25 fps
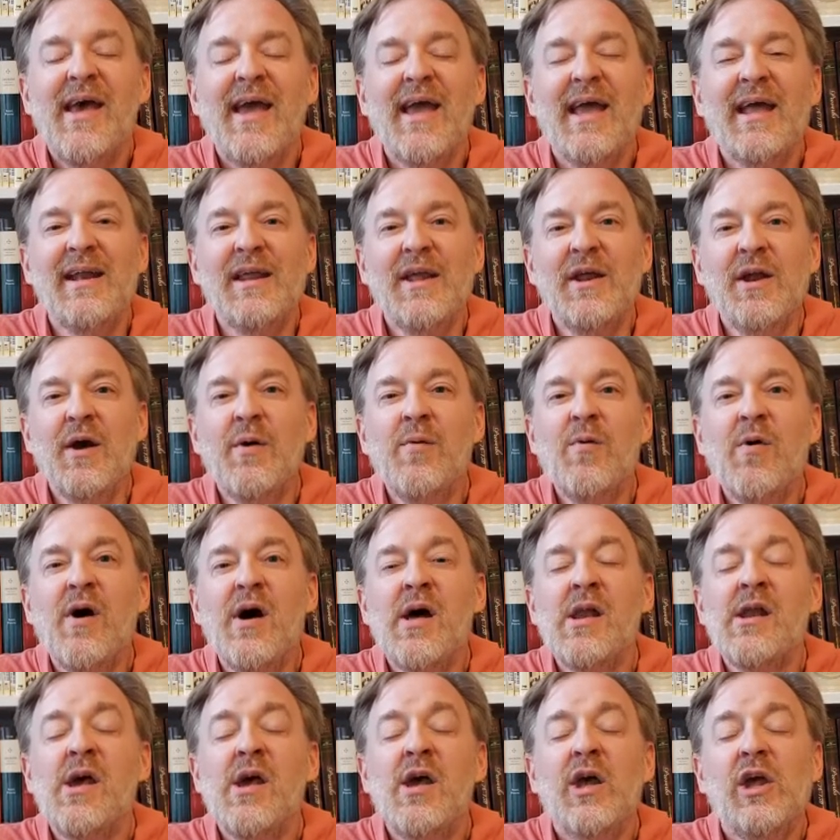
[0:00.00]
And you know
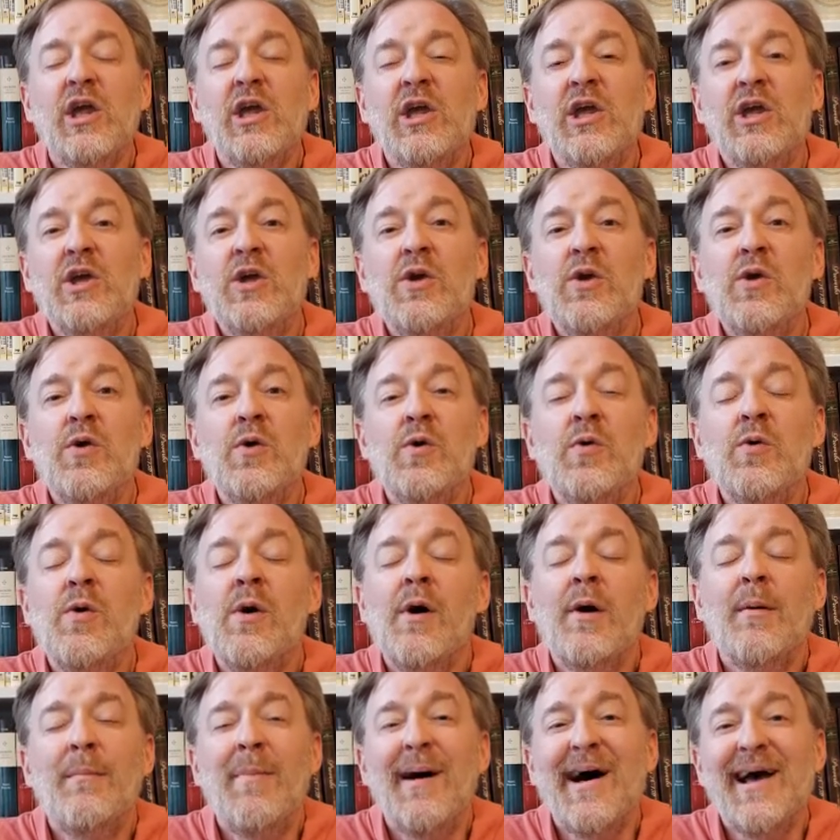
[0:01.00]
what, you,
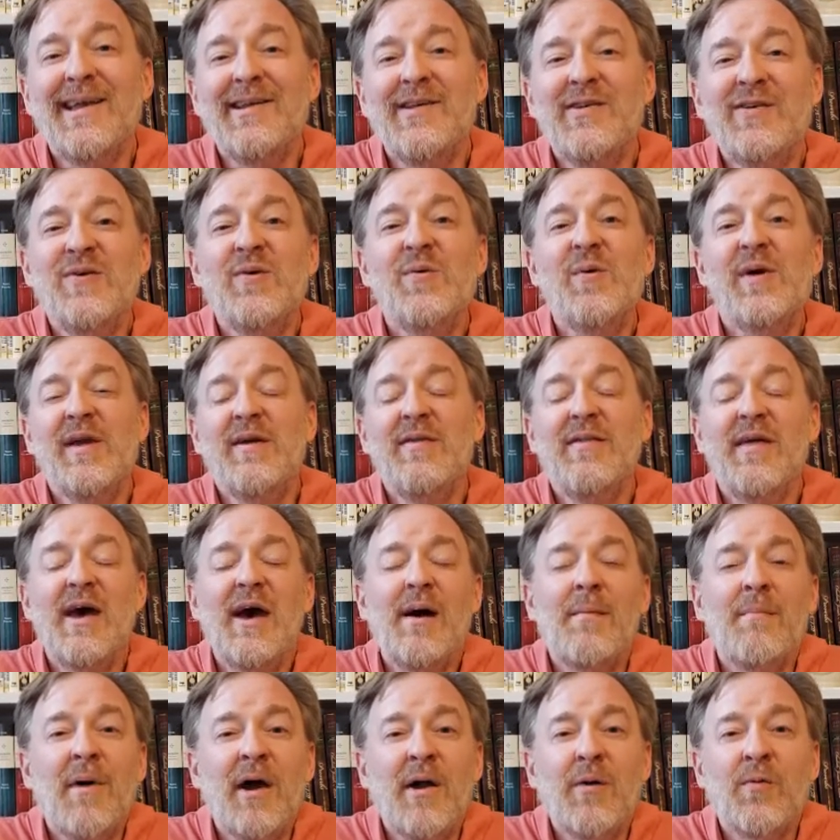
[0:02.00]
by doing
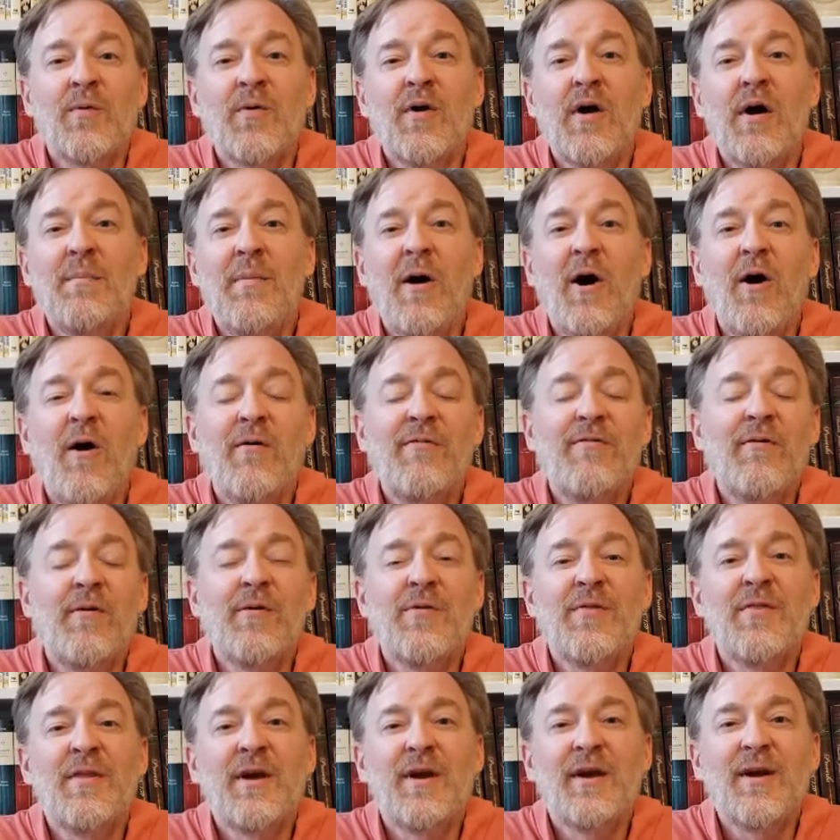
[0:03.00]
that, might rub off
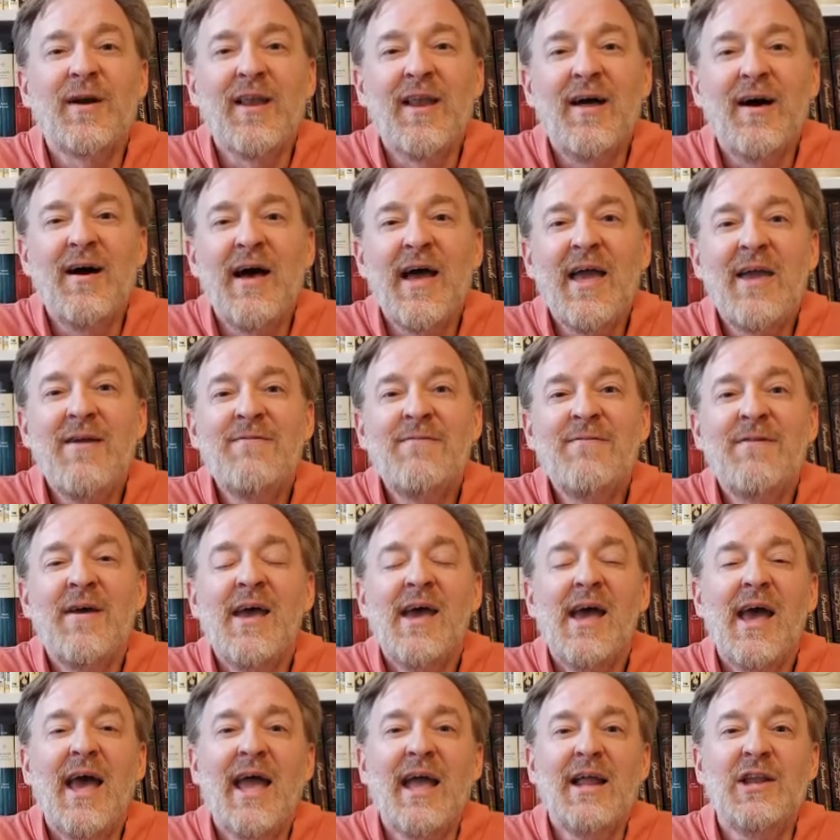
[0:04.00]
on their life,
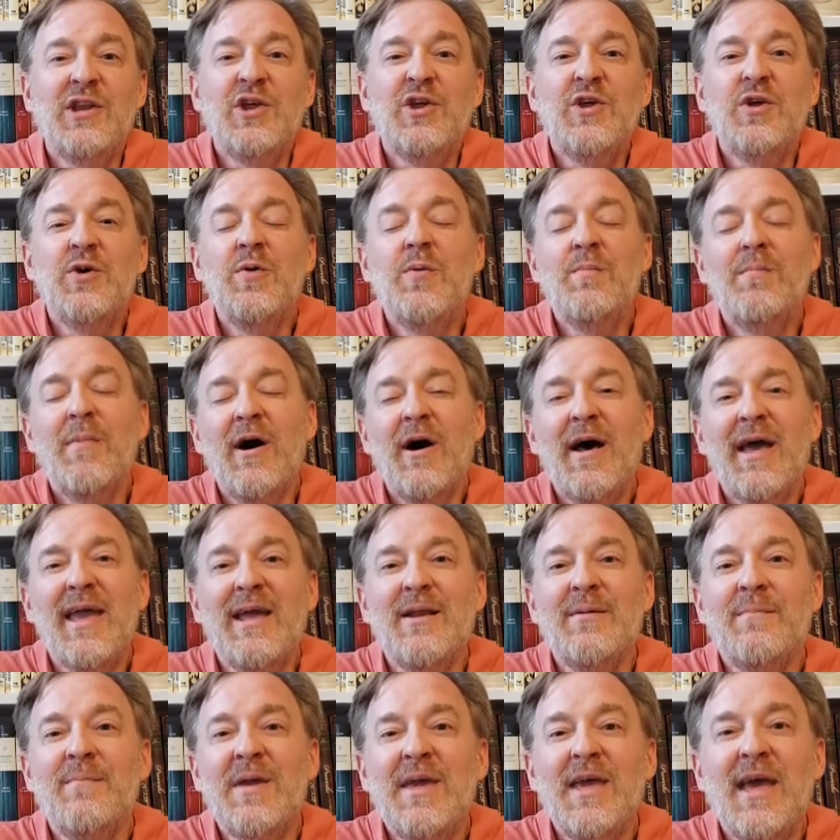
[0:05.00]
and you
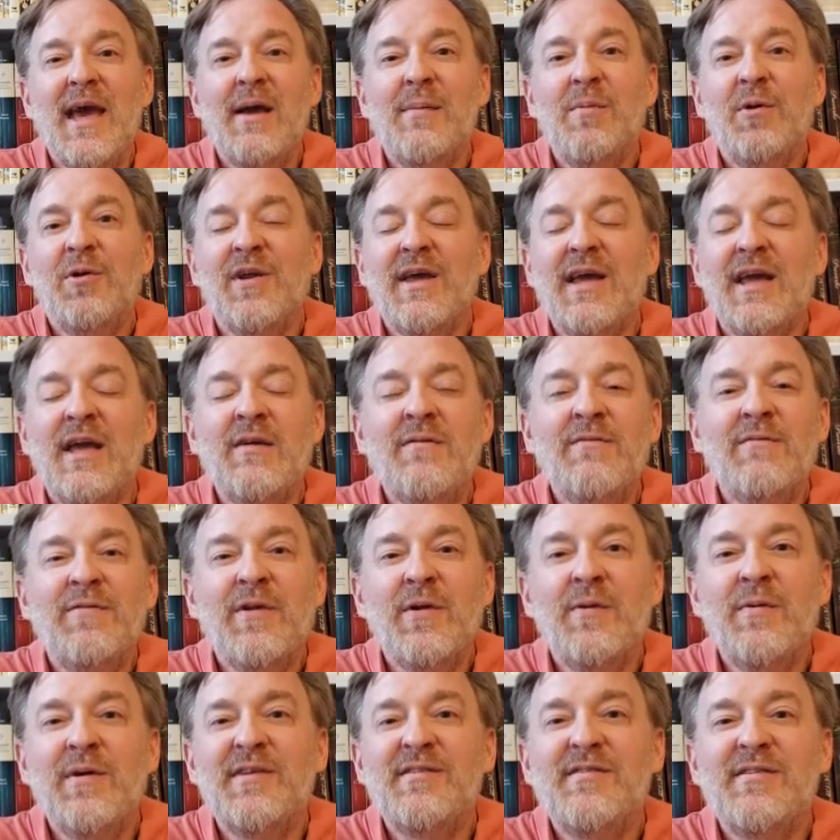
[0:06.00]
might be able to
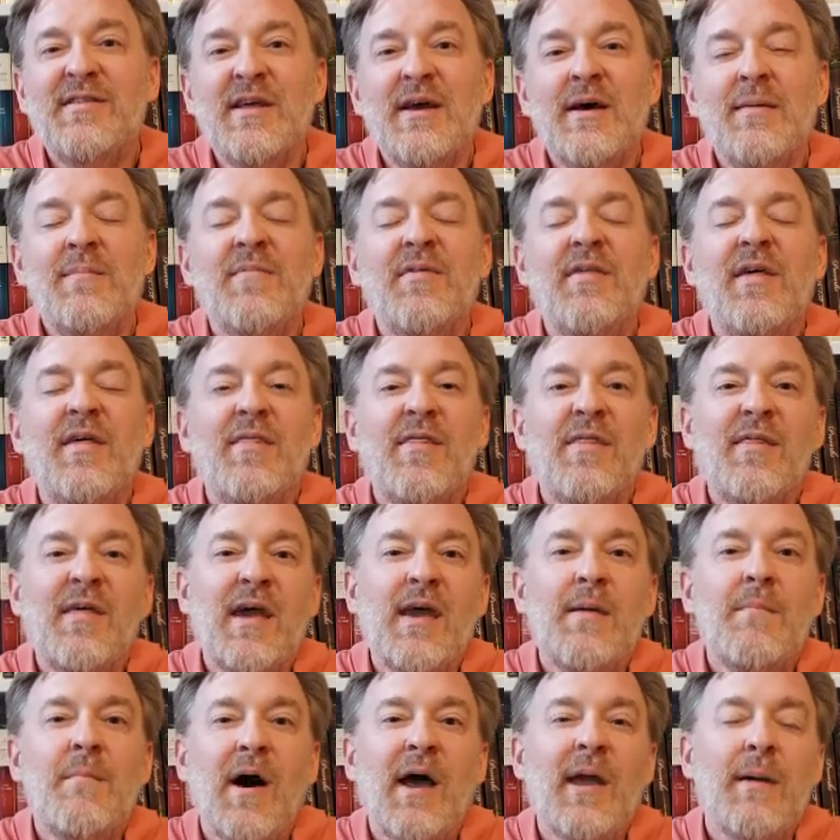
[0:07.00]
influence them that
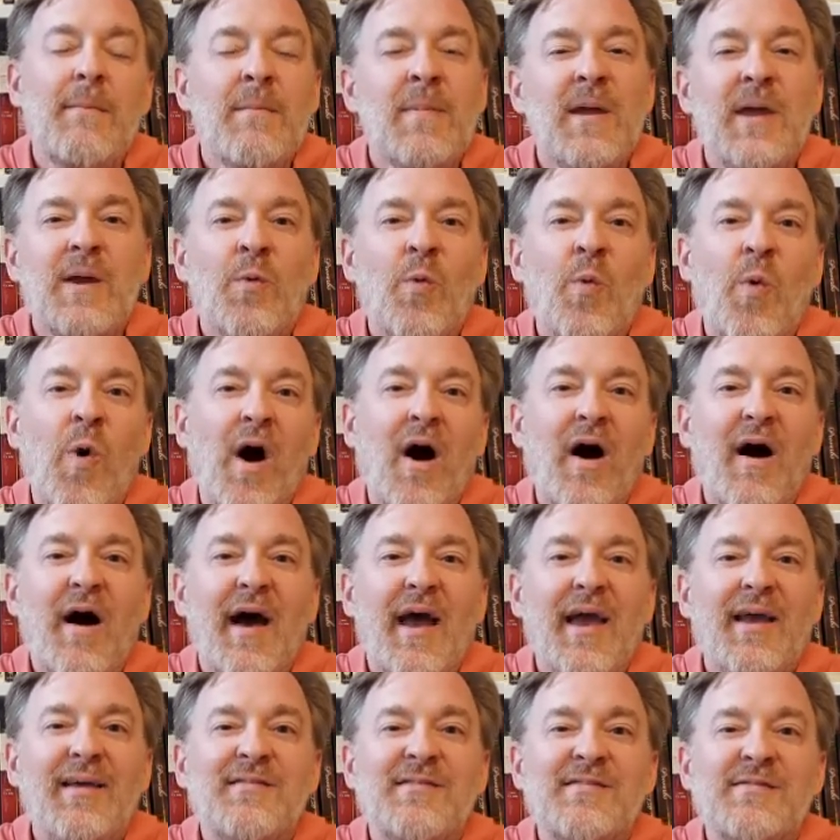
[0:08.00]
they might be
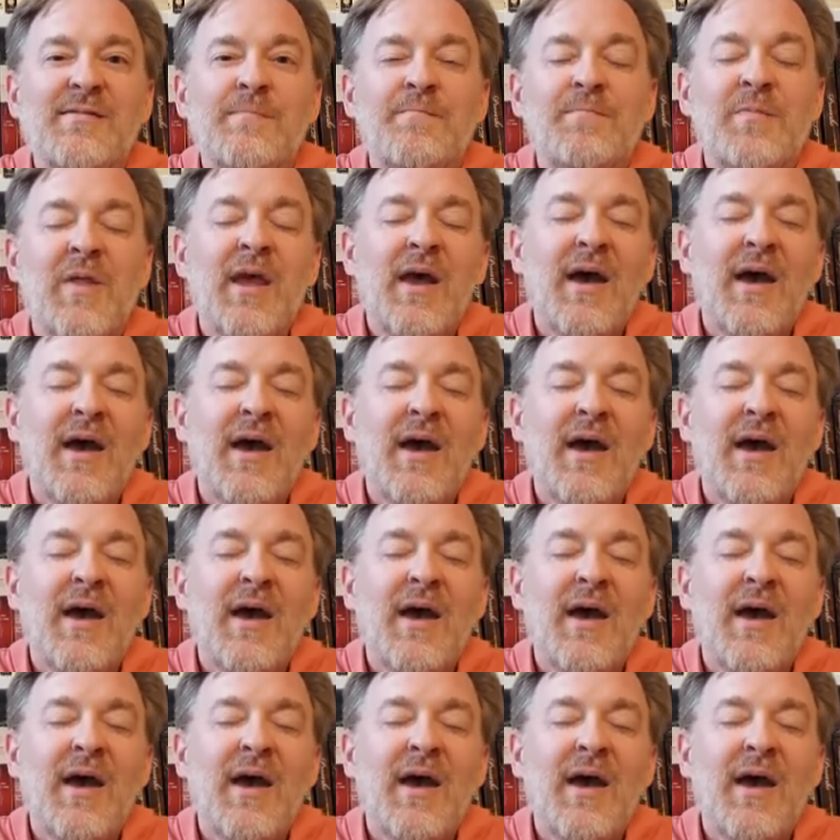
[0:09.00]
wise.